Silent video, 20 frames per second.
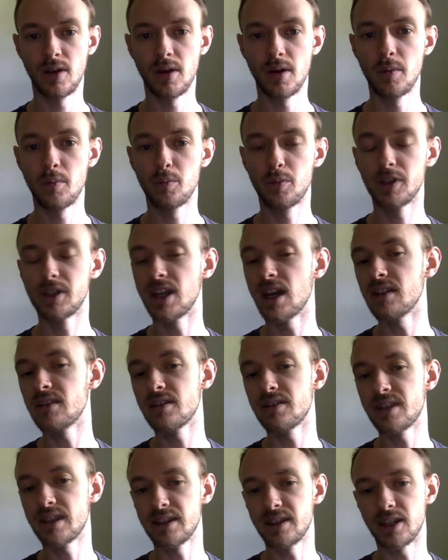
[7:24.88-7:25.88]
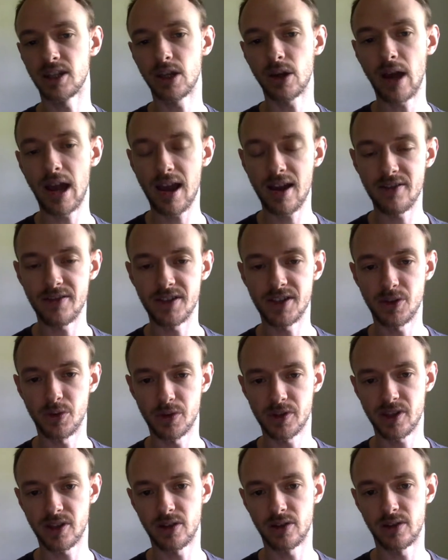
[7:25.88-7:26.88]
But the other thing that you have is
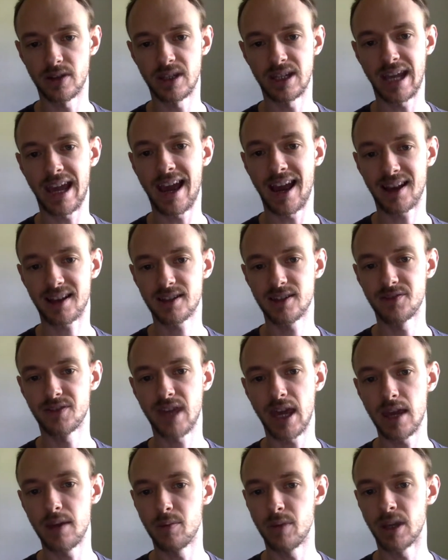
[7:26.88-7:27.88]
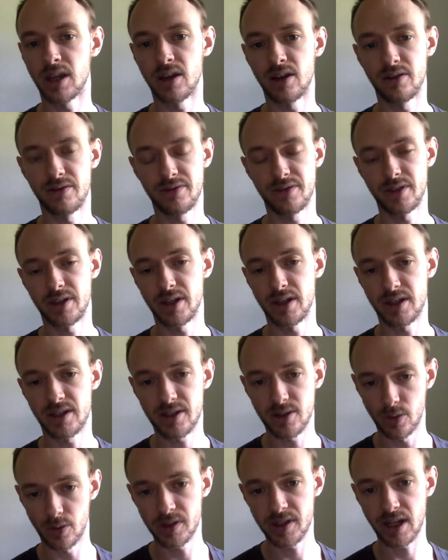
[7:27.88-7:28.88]
also the active gaming of the
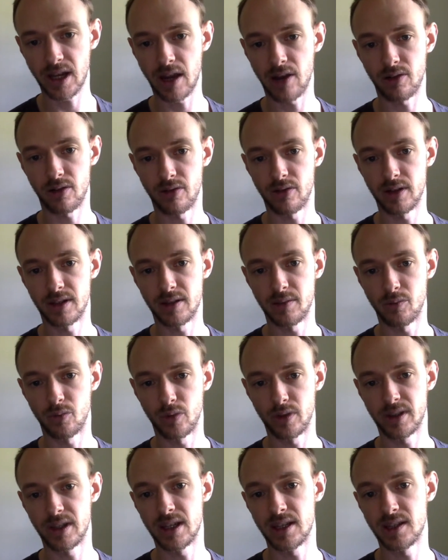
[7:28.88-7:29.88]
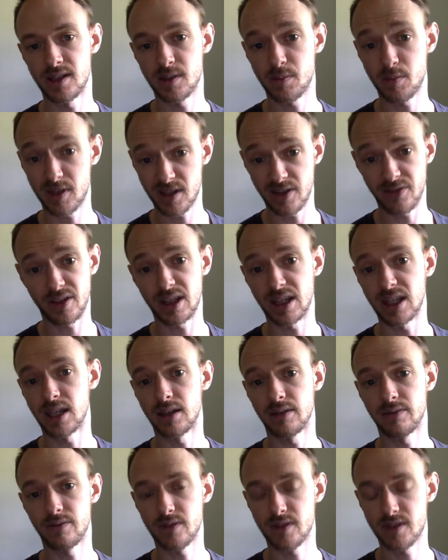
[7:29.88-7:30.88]
sorting algorithm within
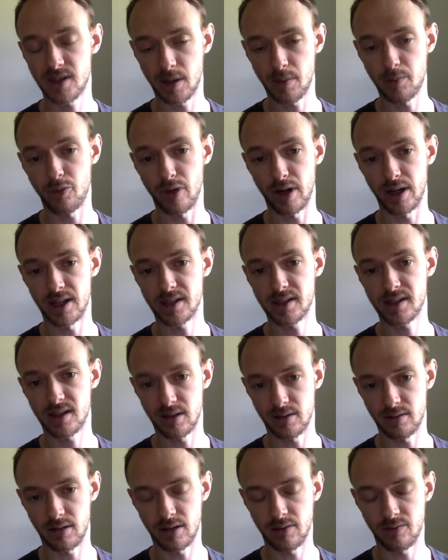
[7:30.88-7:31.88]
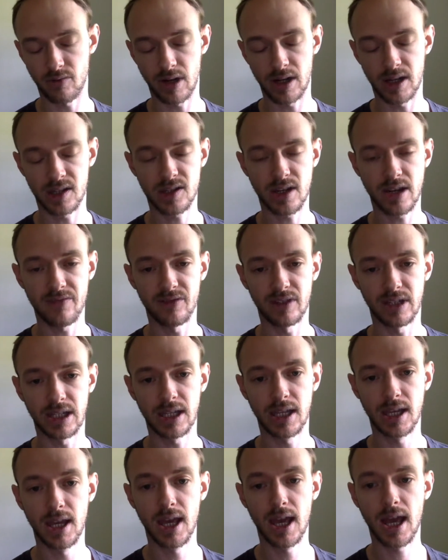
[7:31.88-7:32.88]
specifically subreddits and Reddit generally,
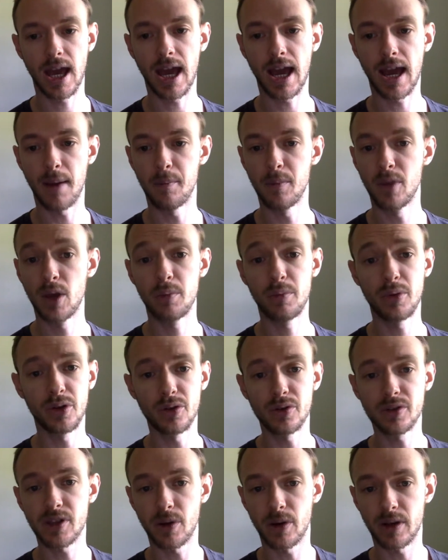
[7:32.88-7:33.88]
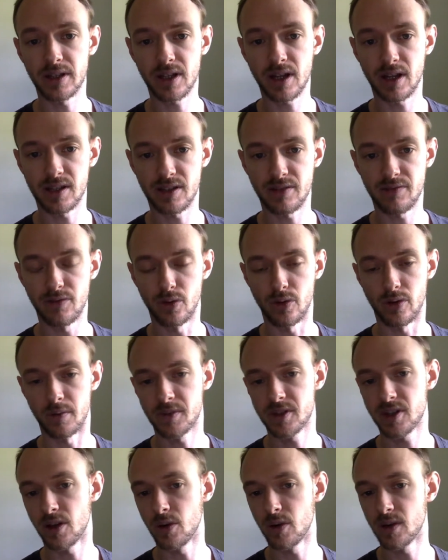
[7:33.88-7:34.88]
but also other kinds of forums.
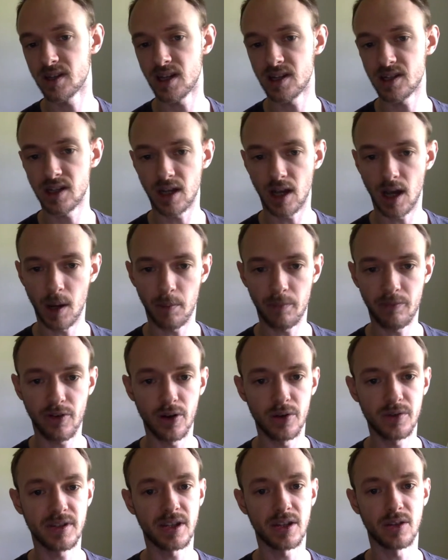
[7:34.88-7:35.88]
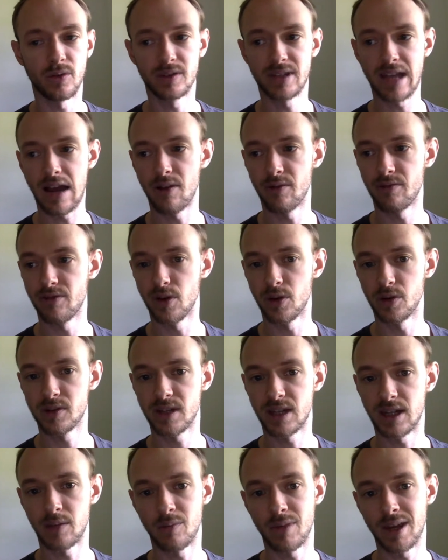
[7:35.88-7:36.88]
So essentially upvoting or
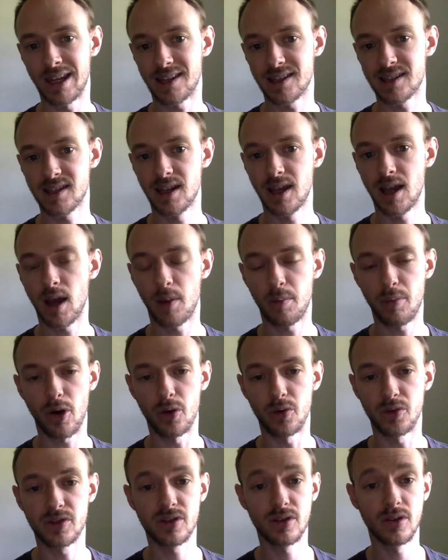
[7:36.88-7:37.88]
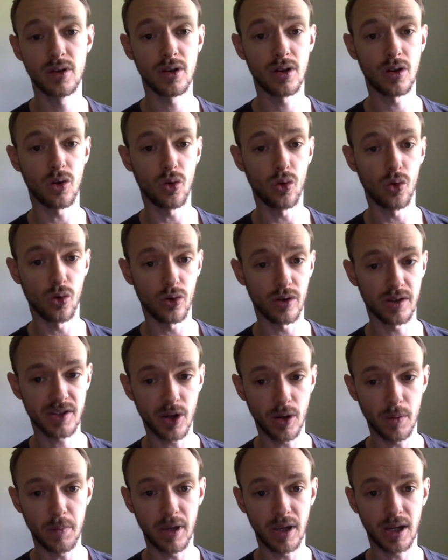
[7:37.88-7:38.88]
downvoting makes a post or a
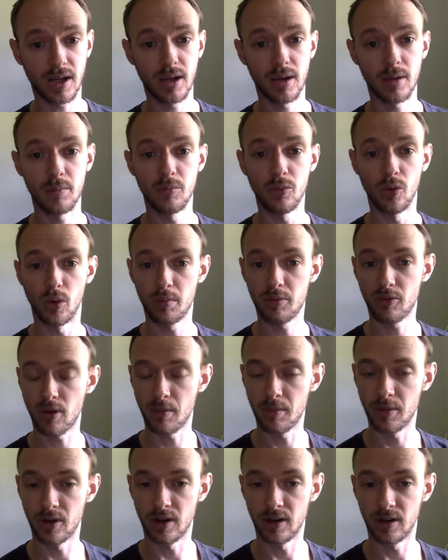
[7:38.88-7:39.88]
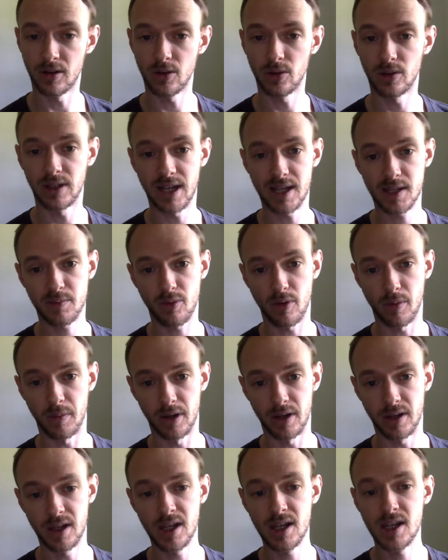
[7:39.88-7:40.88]
topic more prominent or less
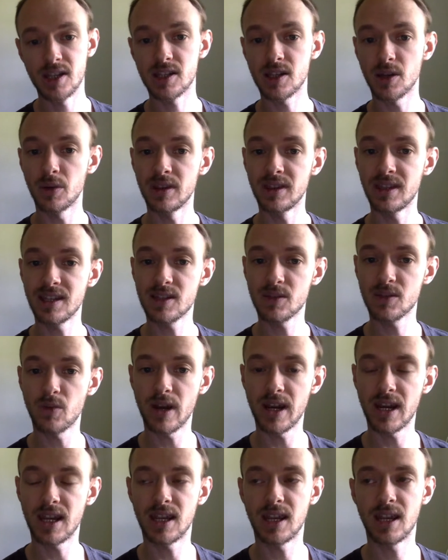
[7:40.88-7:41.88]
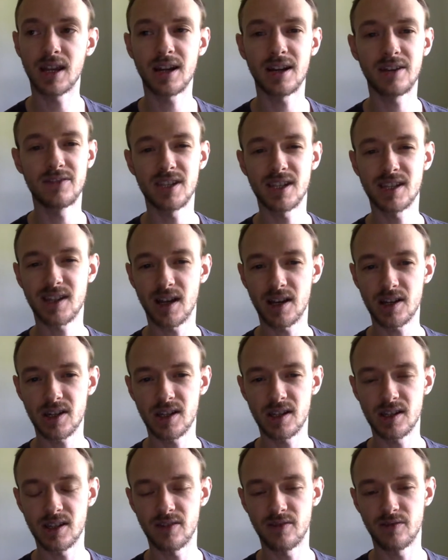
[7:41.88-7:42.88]
prominent. So in this way, kind of
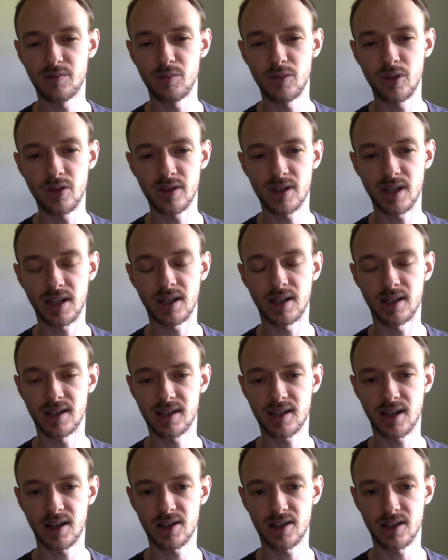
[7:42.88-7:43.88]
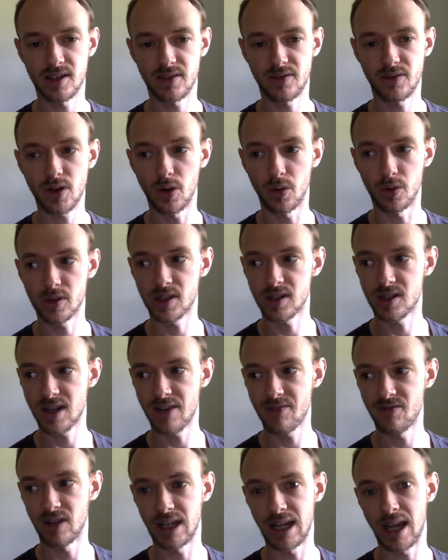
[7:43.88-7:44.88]
discussions of music and discussions of culture
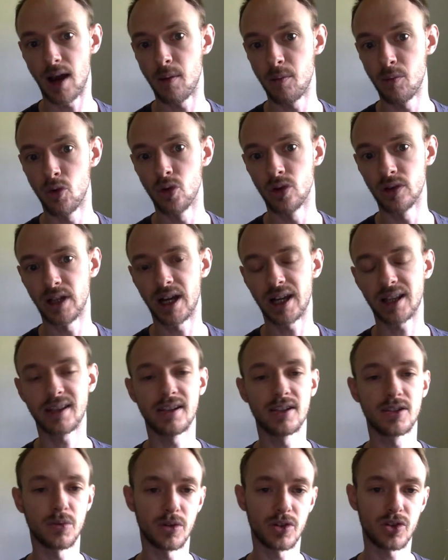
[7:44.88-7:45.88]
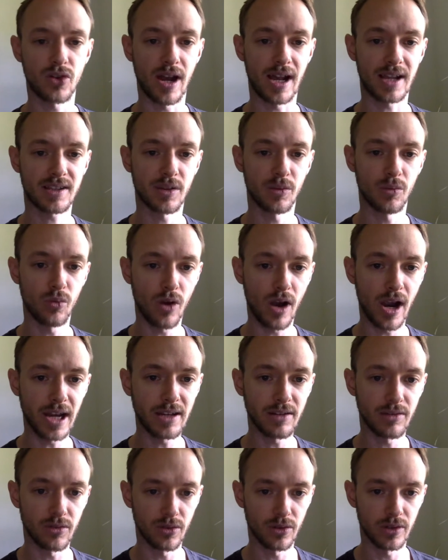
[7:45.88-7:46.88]
generally are more likely to attract a
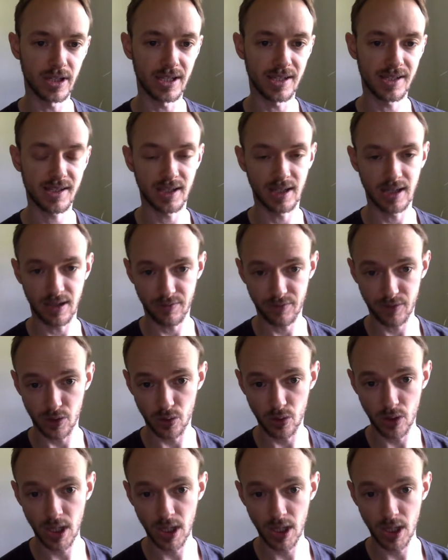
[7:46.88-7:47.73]
wider audience than if you